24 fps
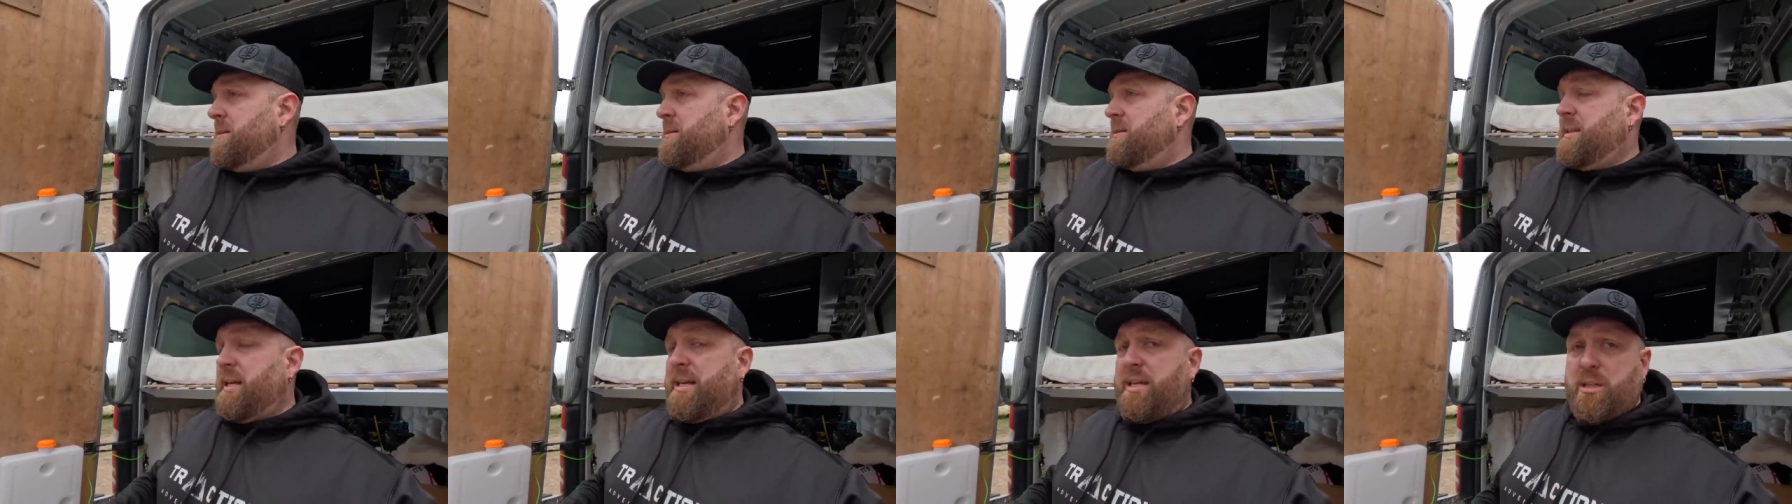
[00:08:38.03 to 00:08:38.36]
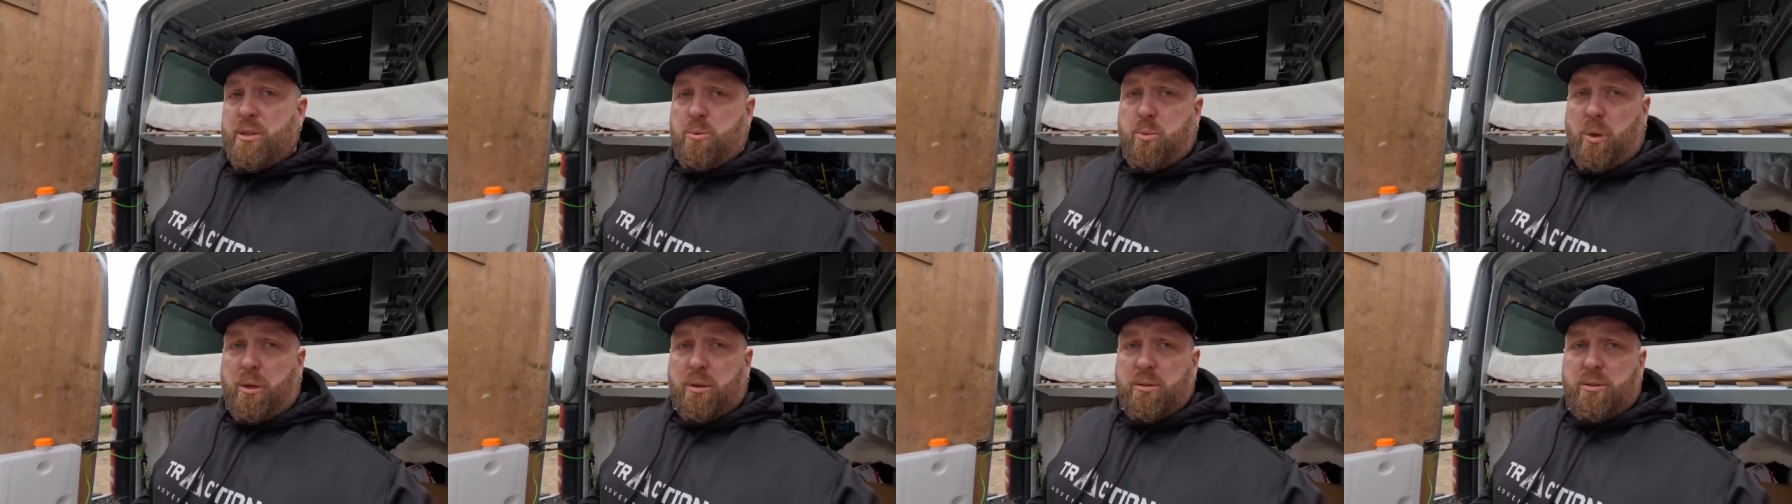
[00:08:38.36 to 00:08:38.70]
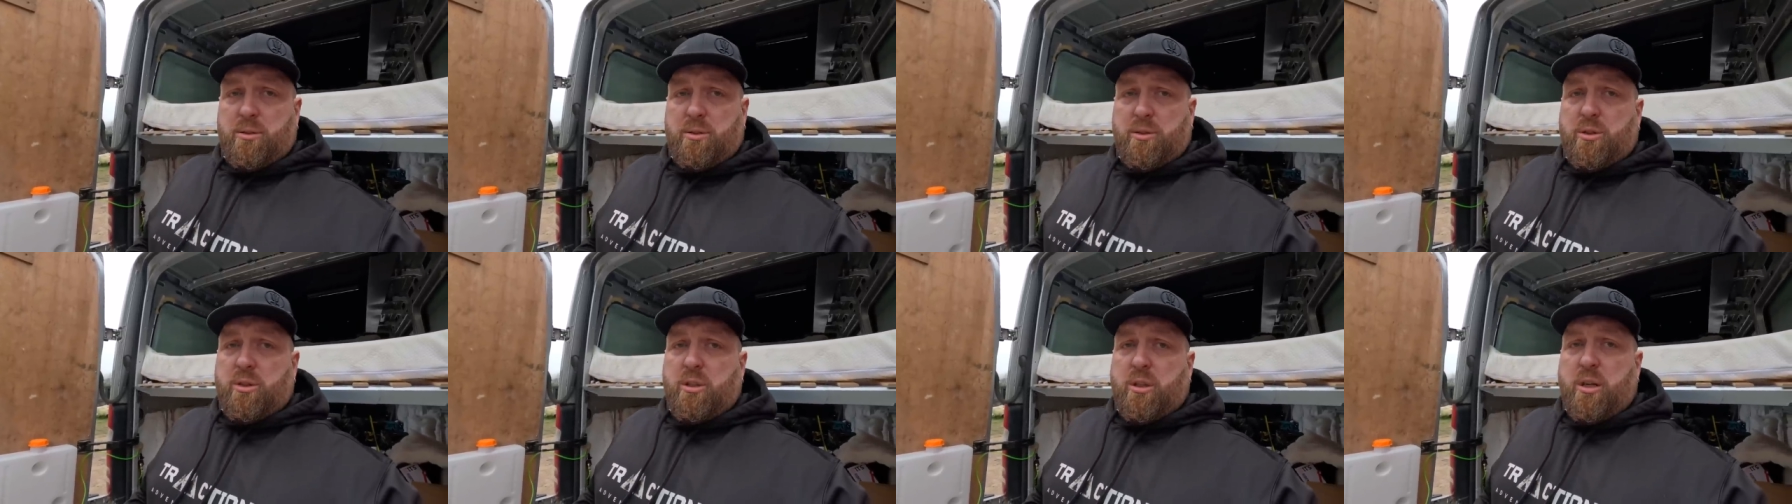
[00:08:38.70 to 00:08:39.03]
These
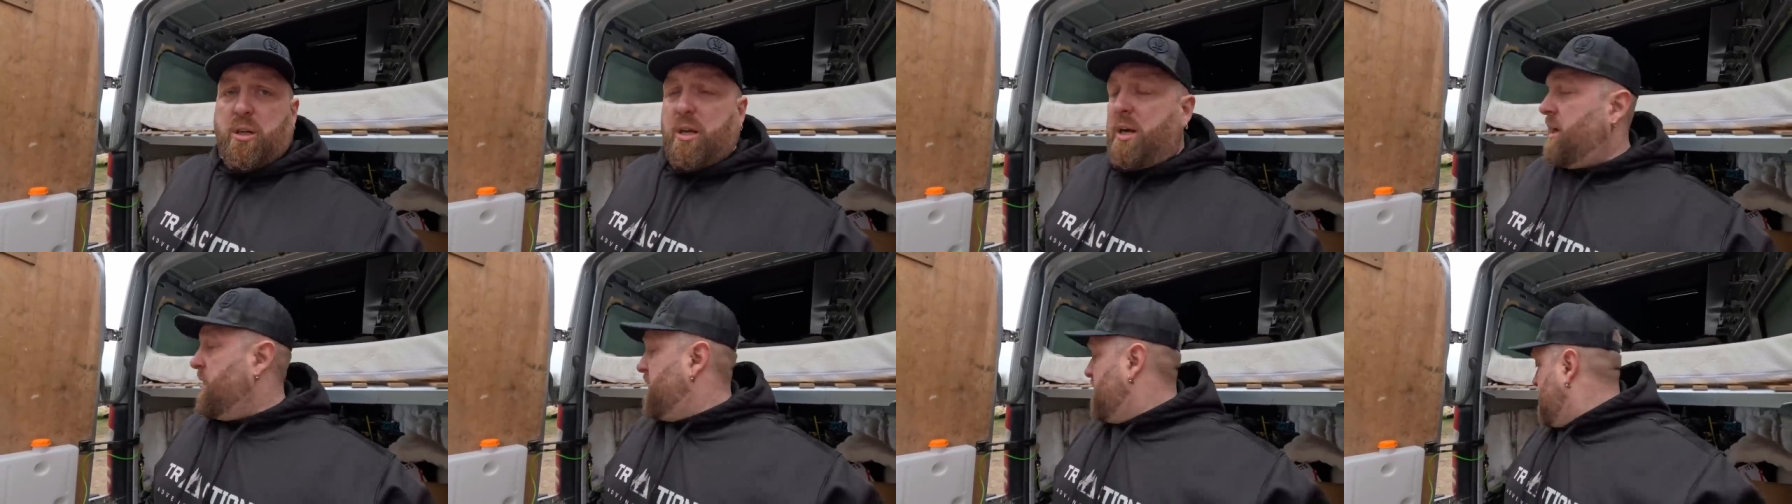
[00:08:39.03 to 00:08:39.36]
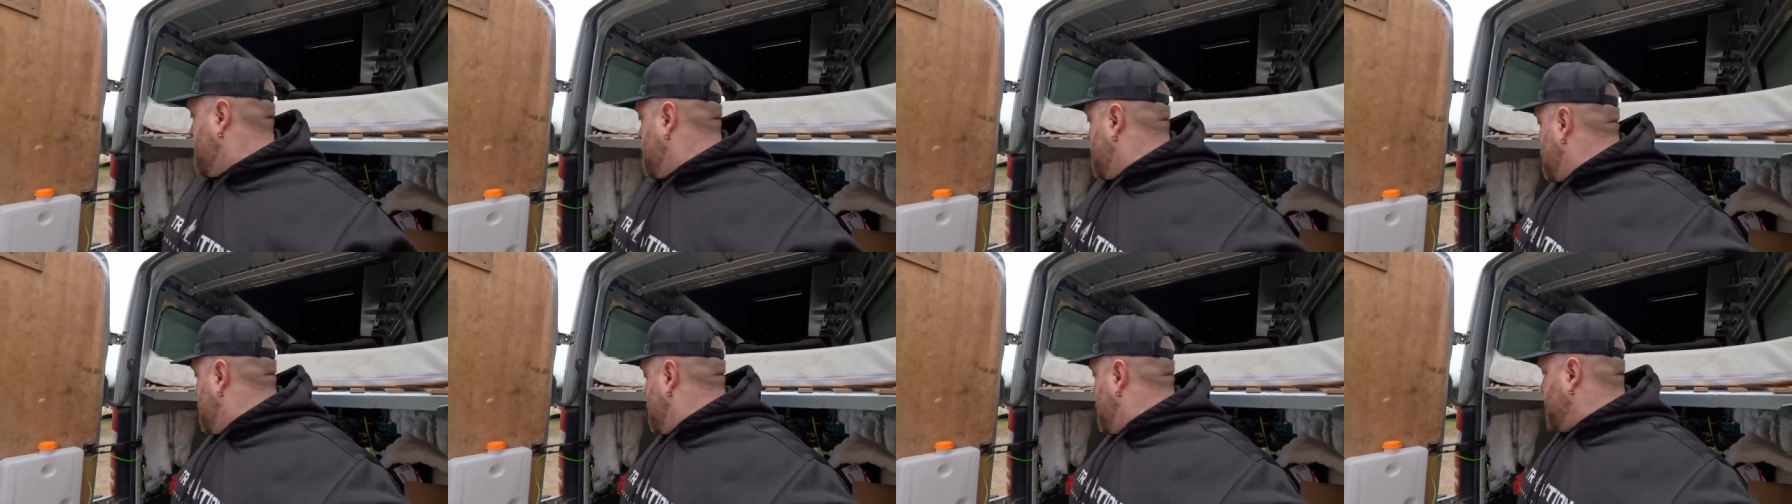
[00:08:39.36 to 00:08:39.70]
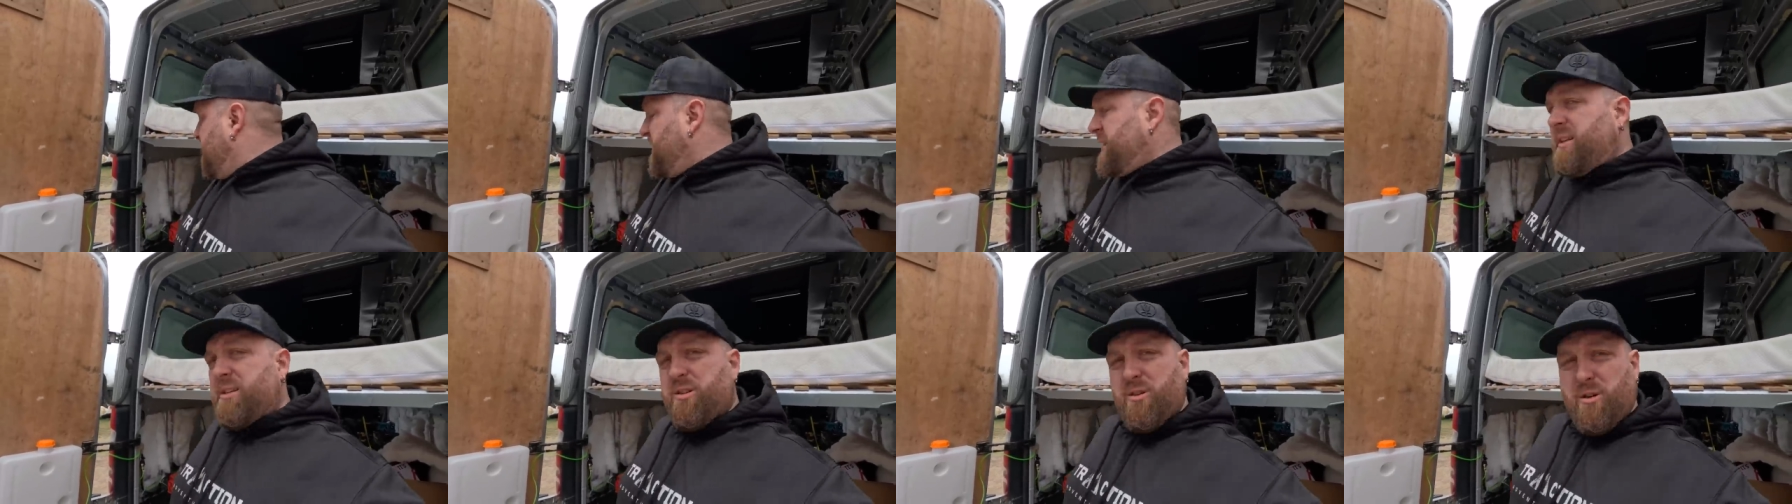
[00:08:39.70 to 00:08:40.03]
ones, I
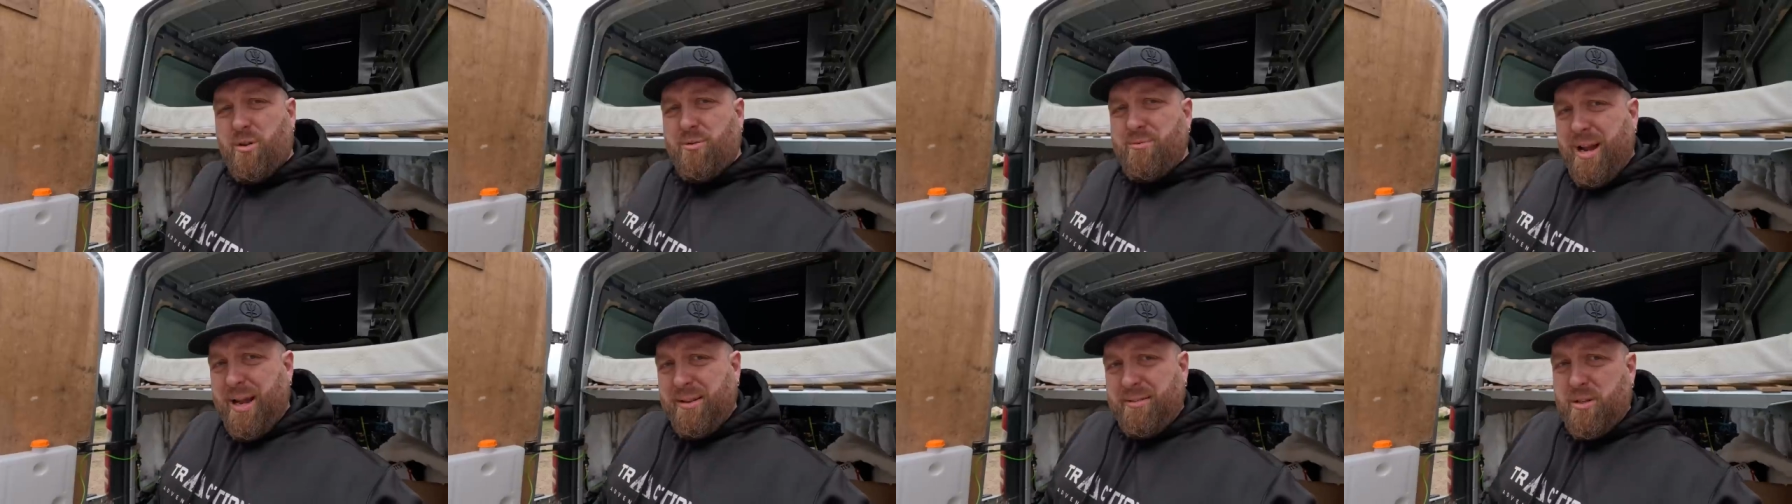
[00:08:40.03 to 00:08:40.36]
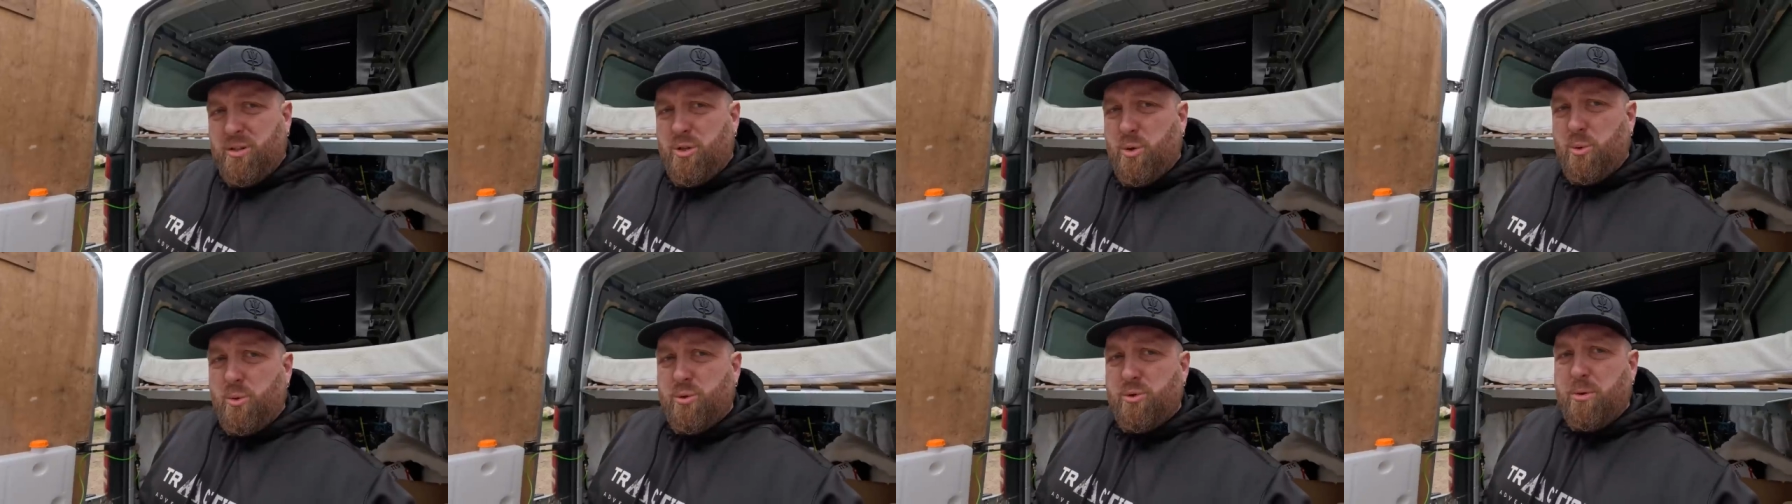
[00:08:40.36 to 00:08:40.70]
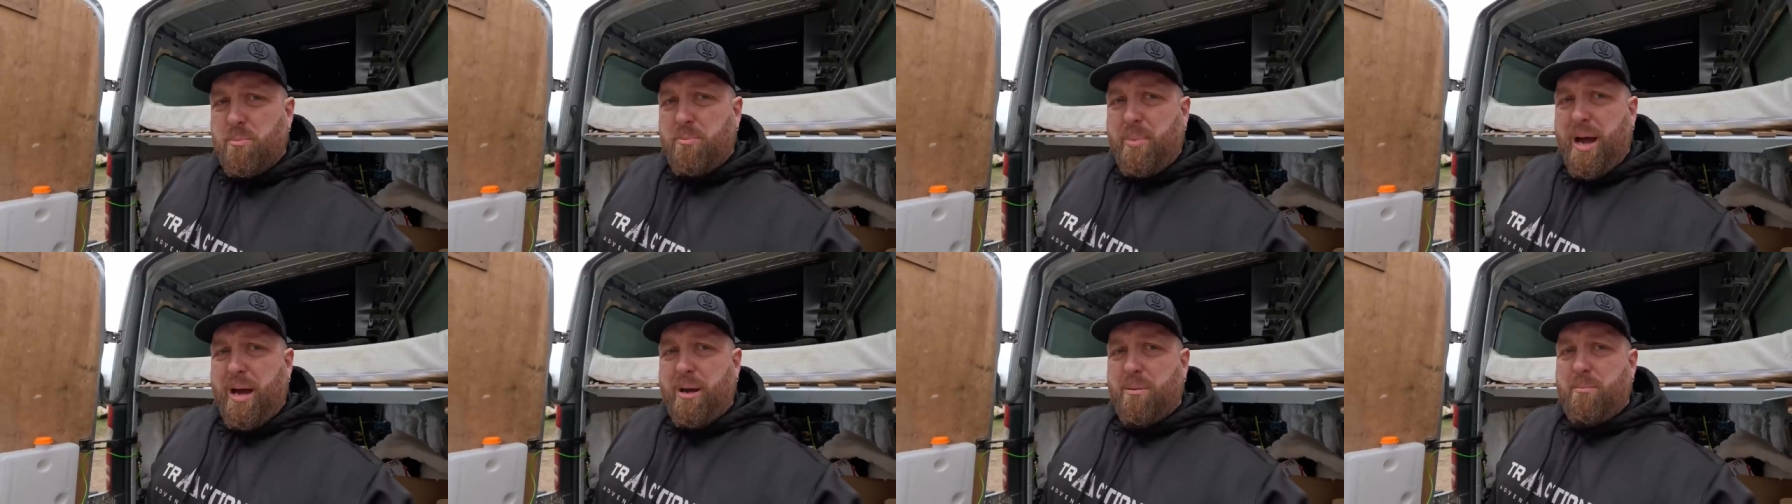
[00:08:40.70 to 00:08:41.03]
think these are around the
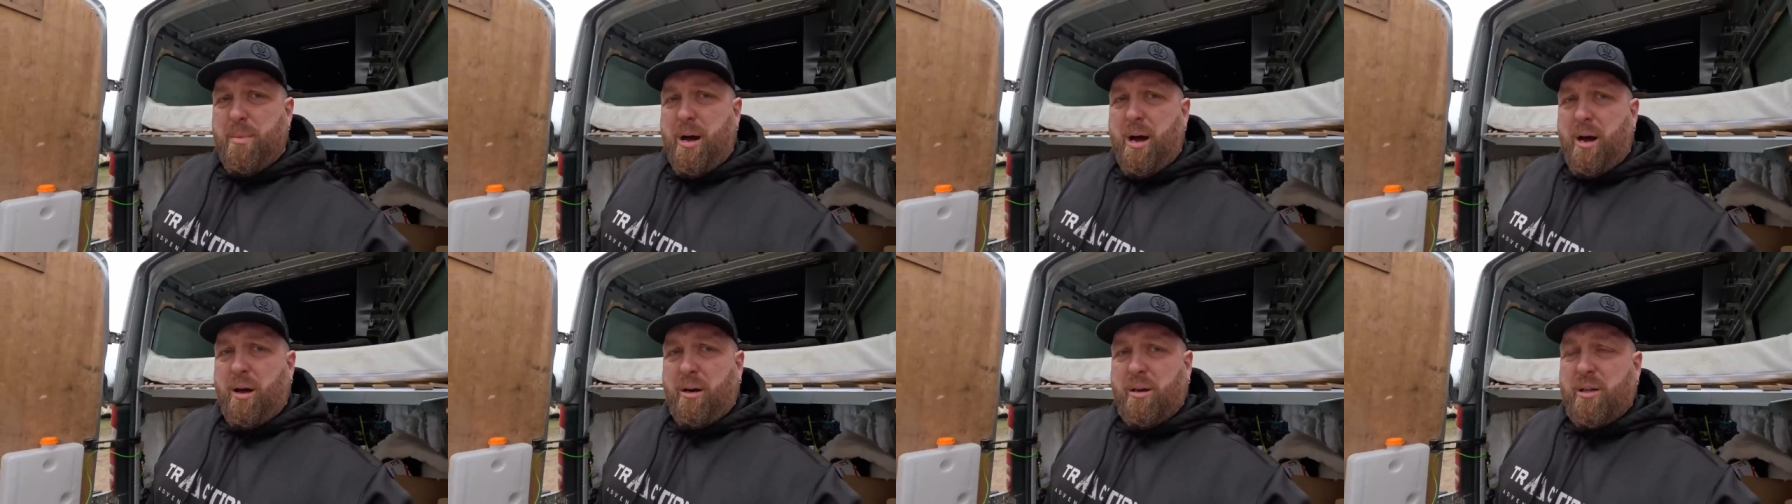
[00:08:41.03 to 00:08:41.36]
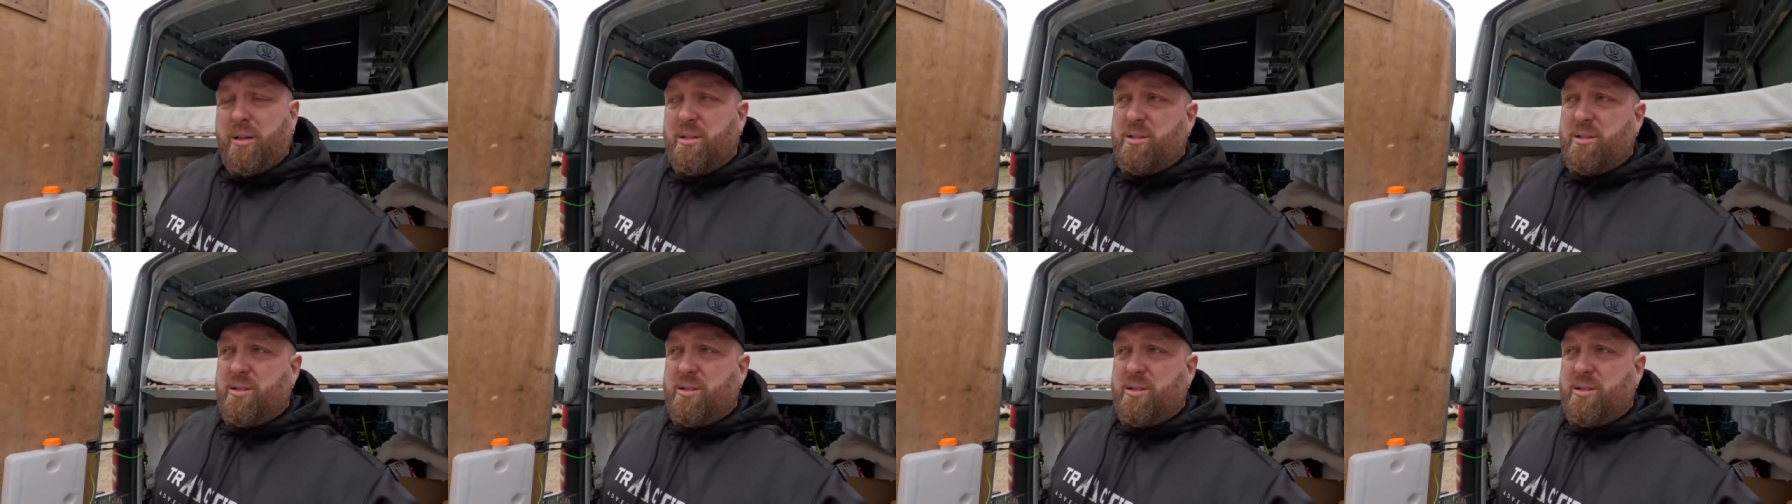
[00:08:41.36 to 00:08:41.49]
£200 mark,